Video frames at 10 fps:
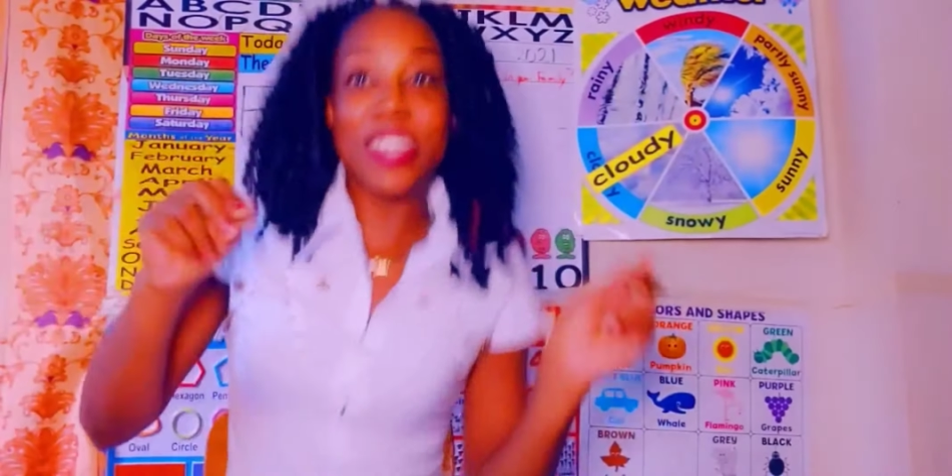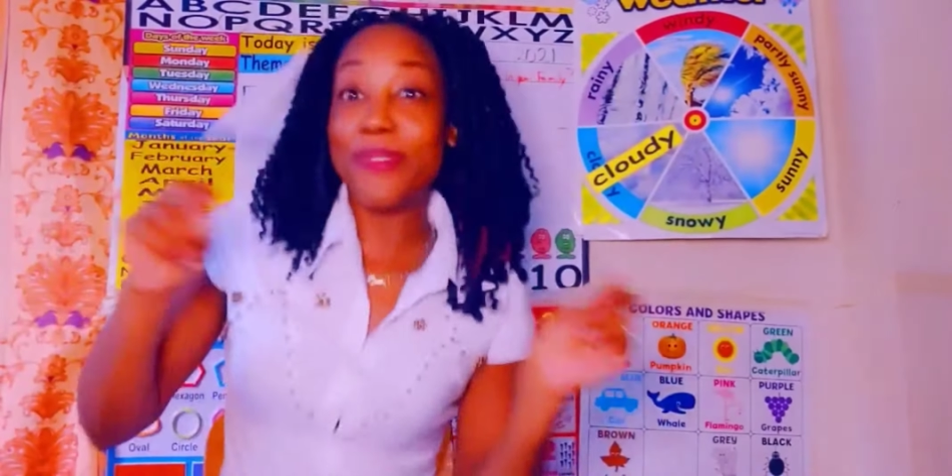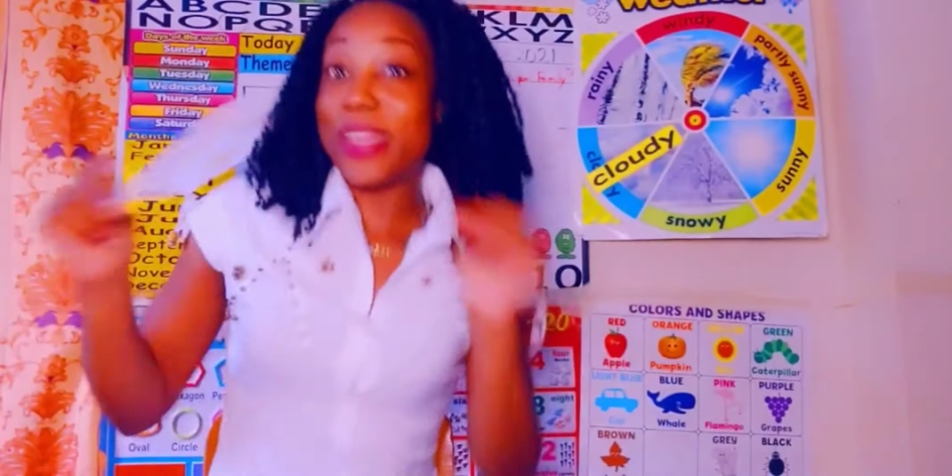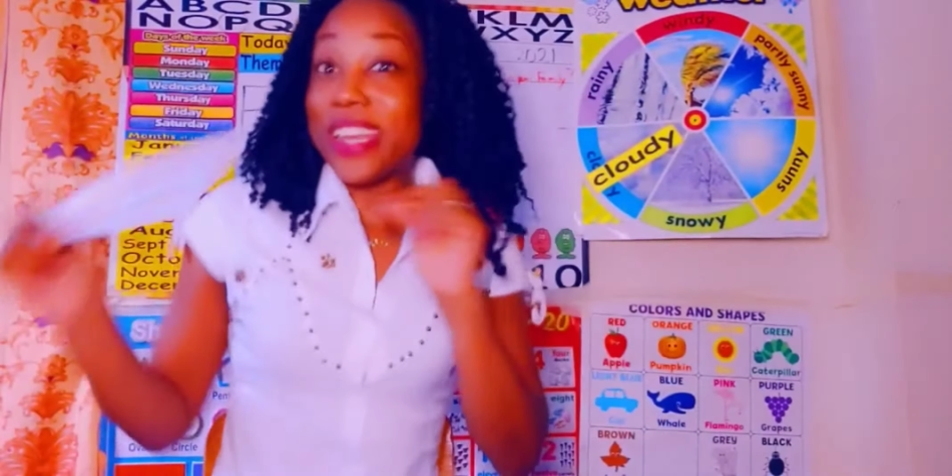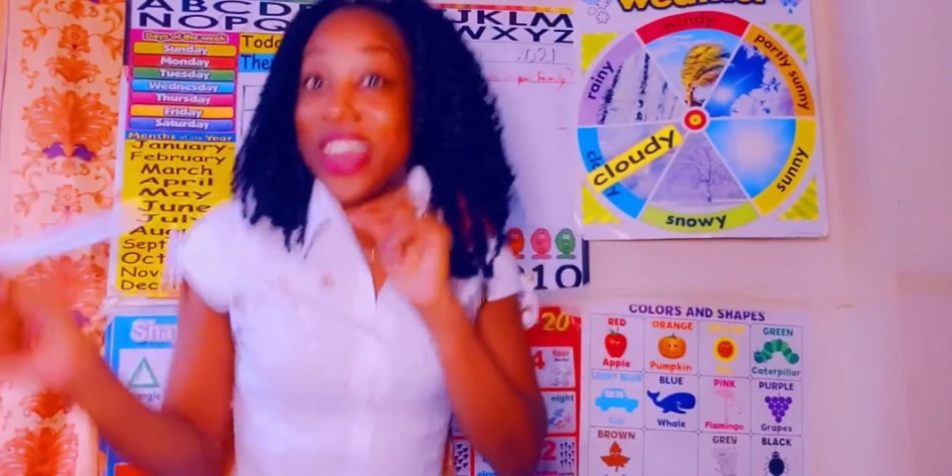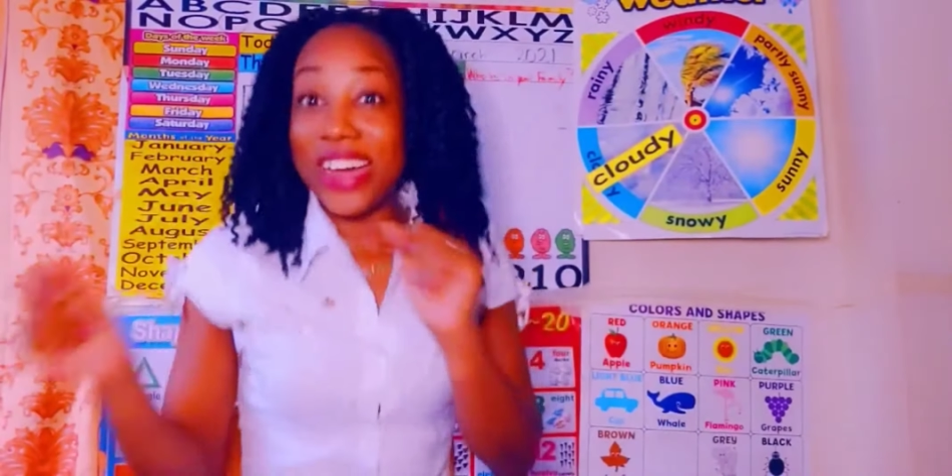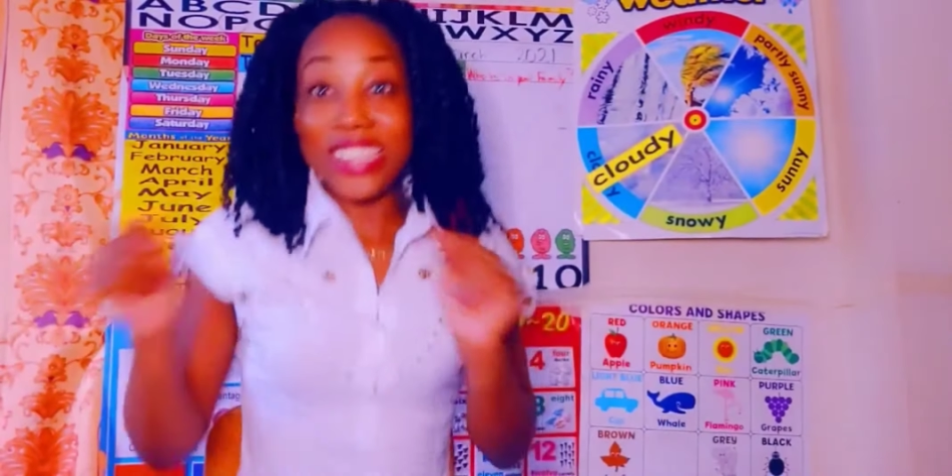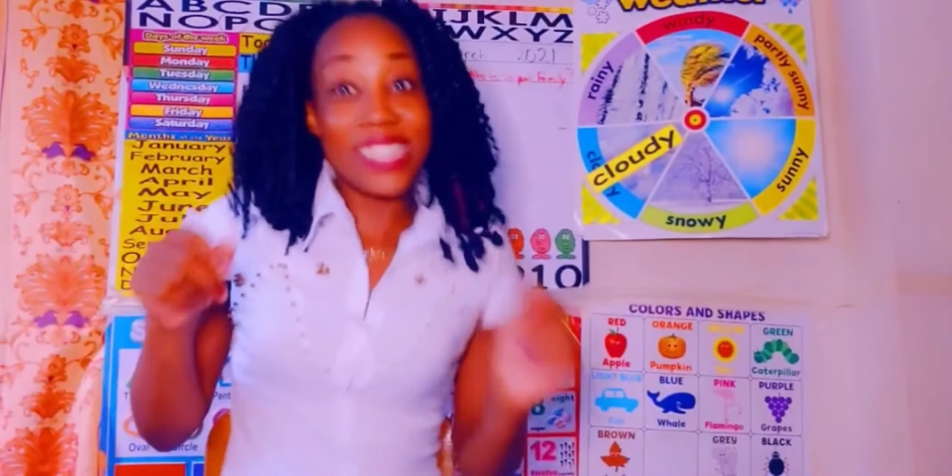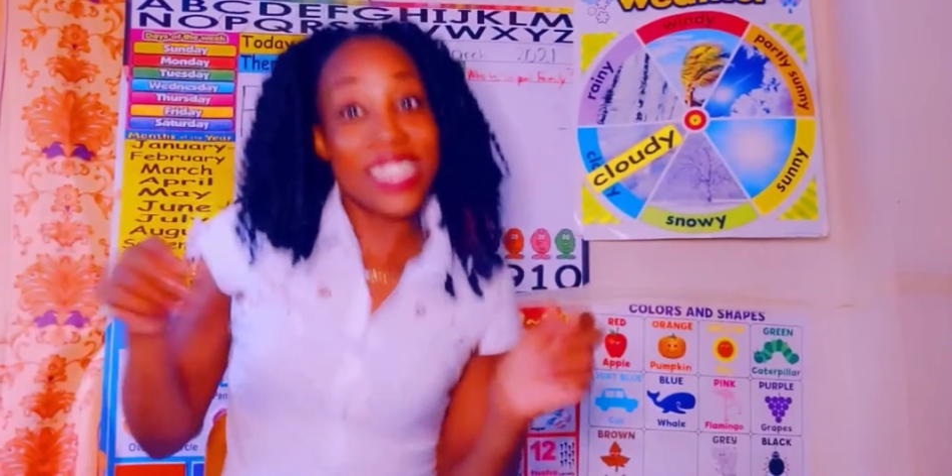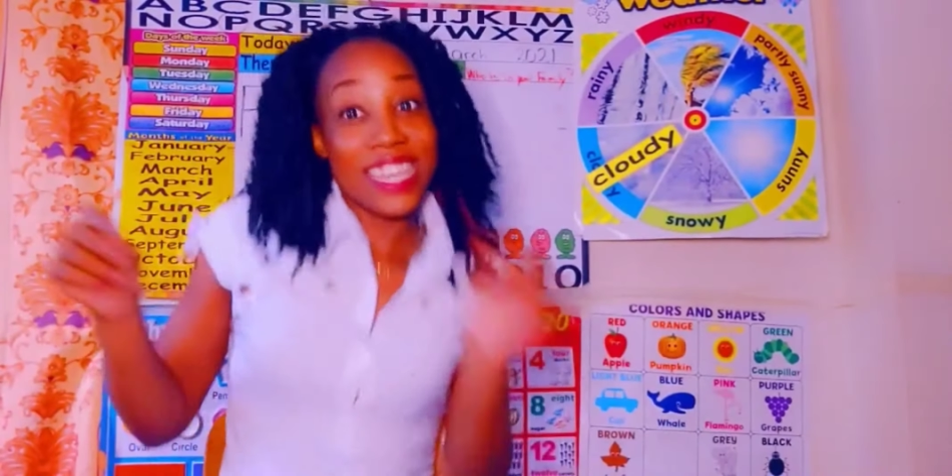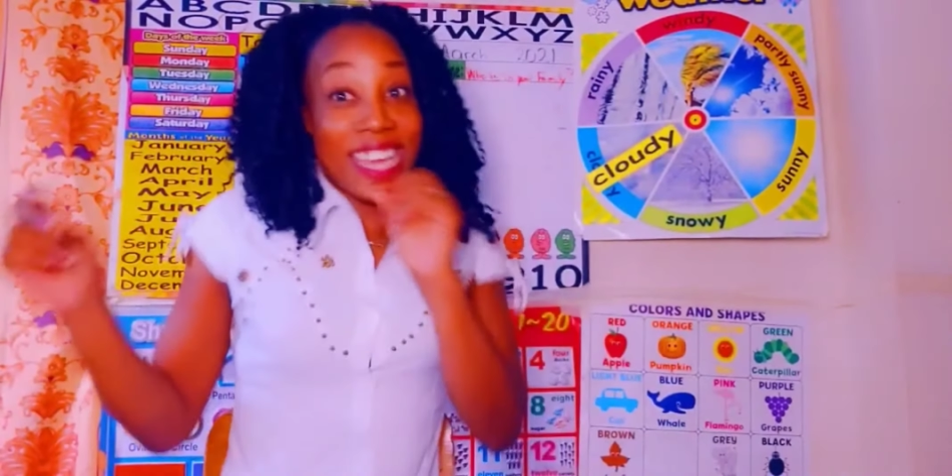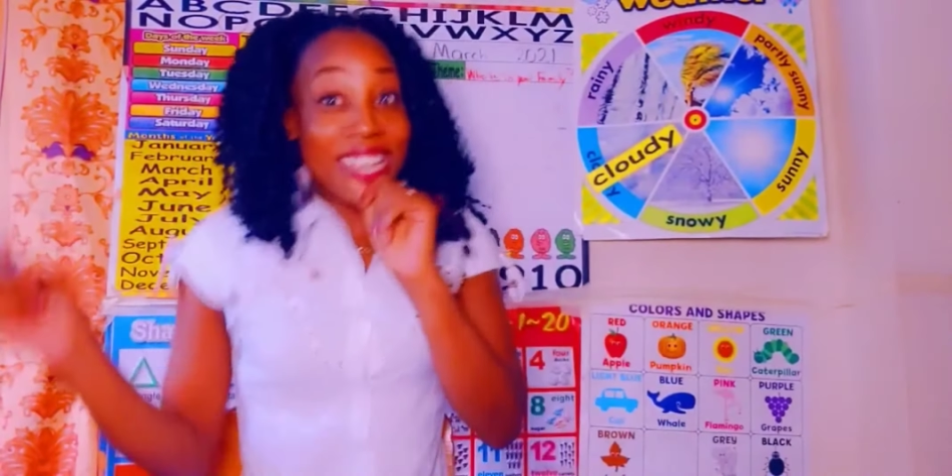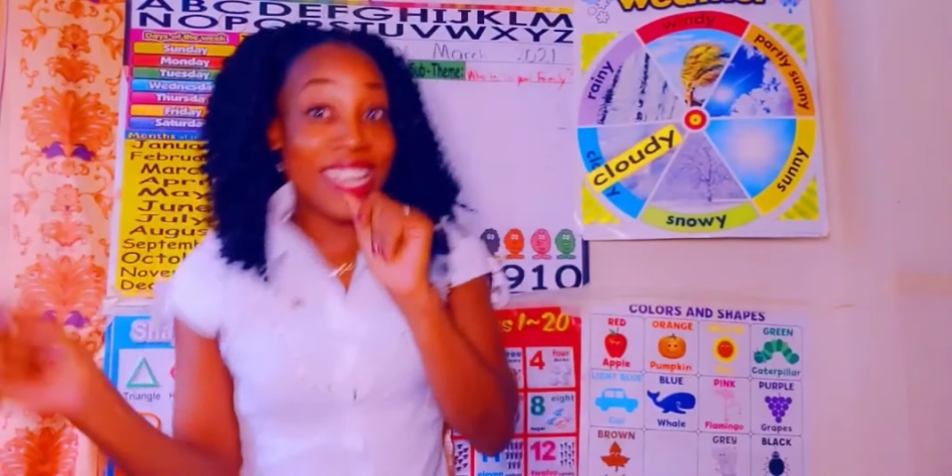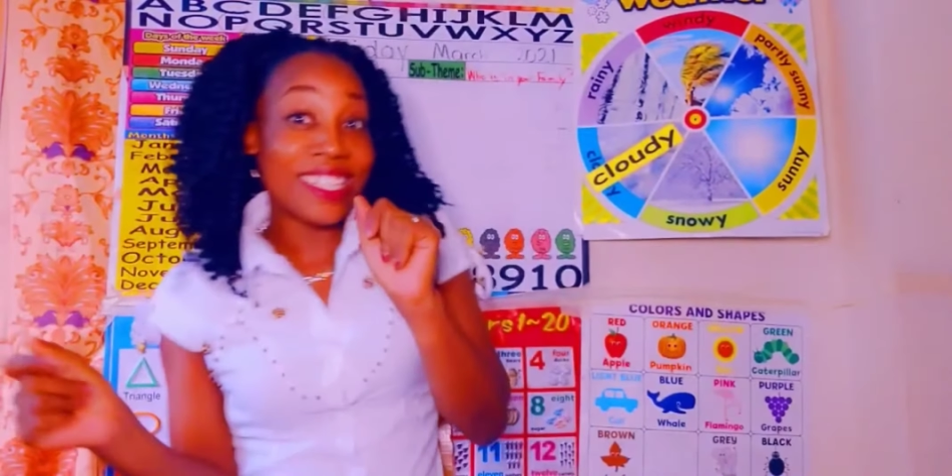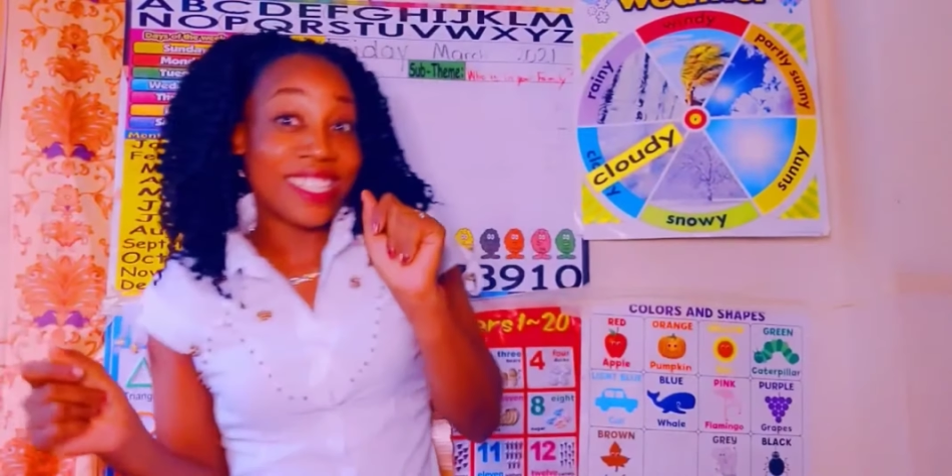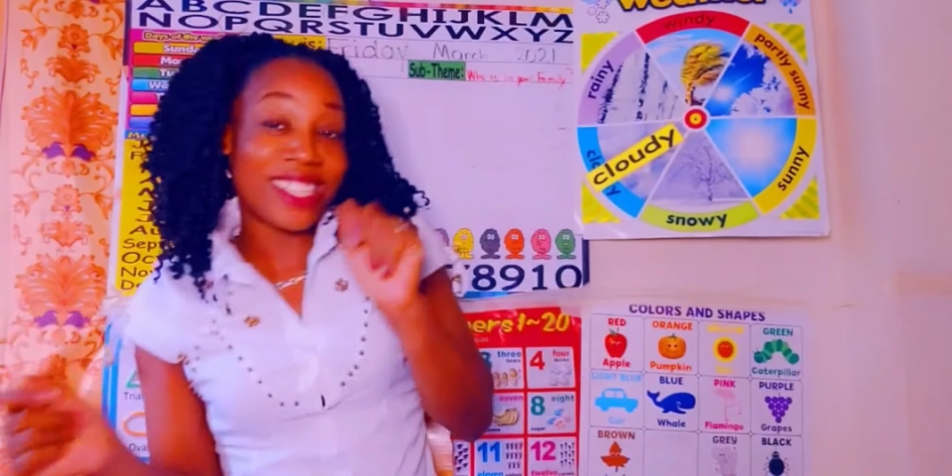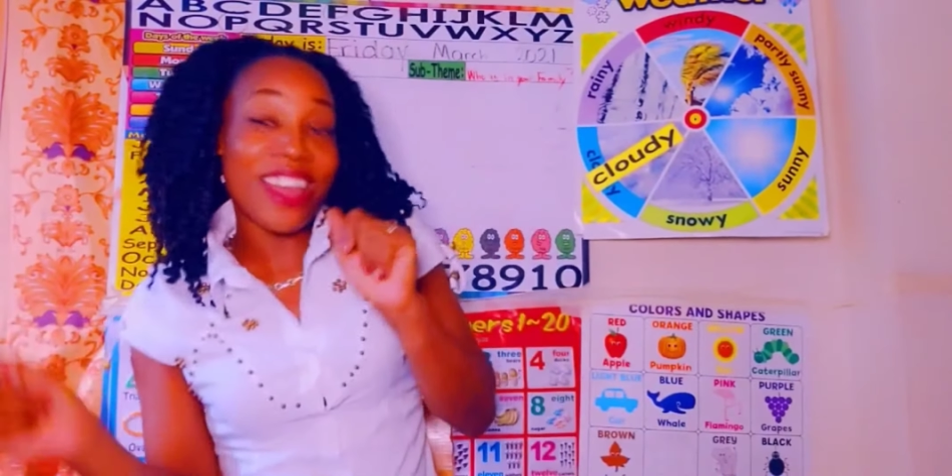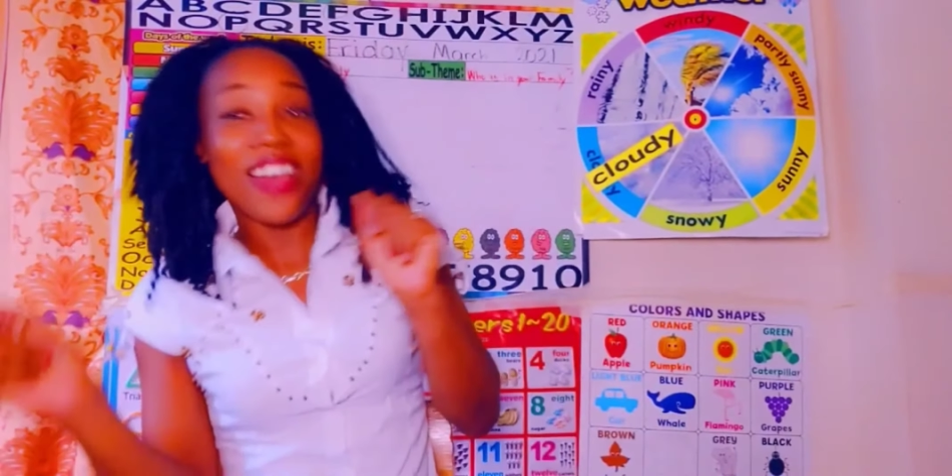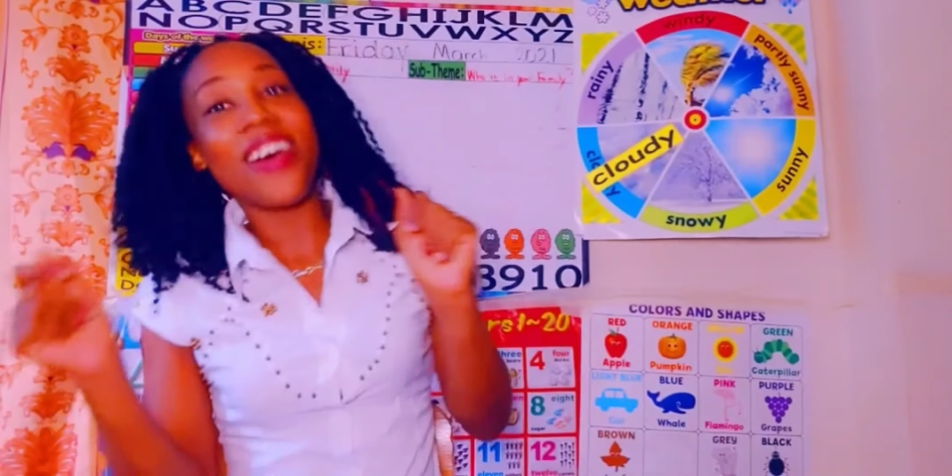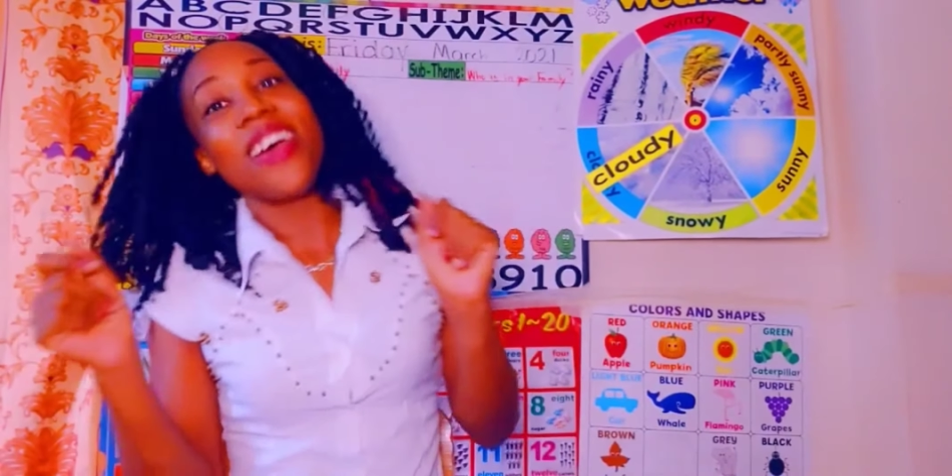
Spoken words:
with Auntie Keneisha.